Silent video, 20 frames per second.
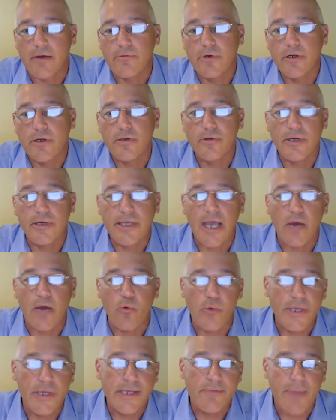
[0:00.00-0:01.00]
We're going to look at
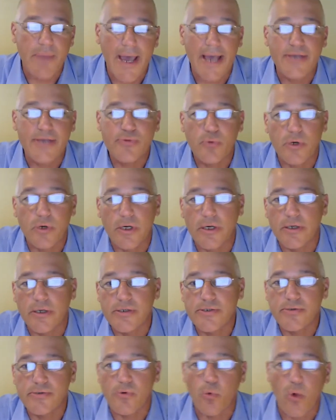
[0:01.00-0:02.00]
weak
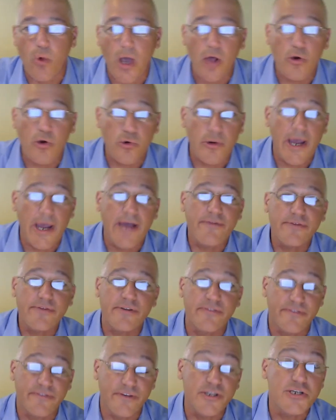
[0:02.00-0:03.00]
passwords,
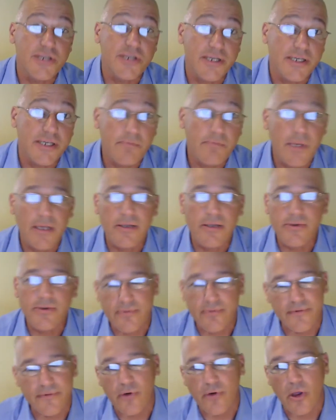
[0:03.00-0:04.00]
well-crafted phishing emails.
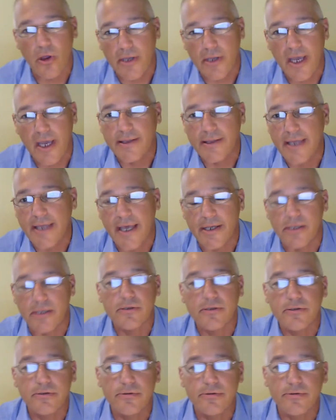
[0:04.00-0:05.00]
We've all got that
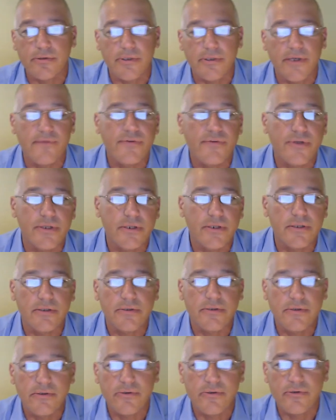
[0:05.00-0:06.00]
uncle who lives in
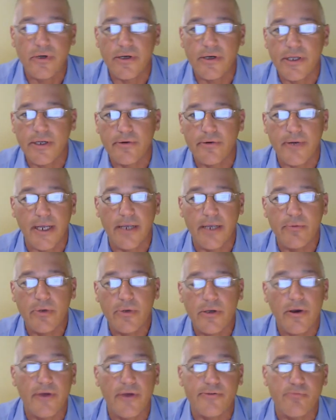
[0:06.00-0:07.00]
Saudi Arabia
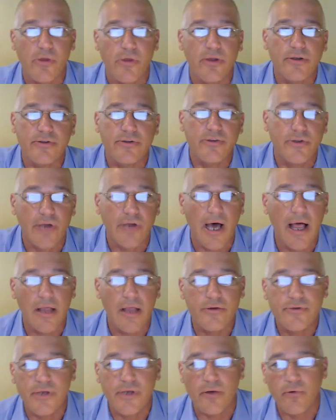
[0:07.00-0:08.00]
who has millions of
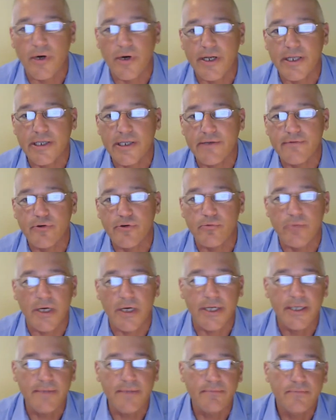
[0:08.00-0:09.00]
dollars that want to give you
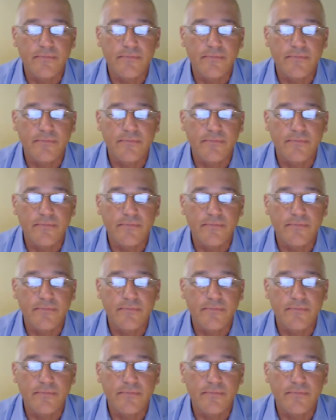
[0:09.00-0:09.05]
money.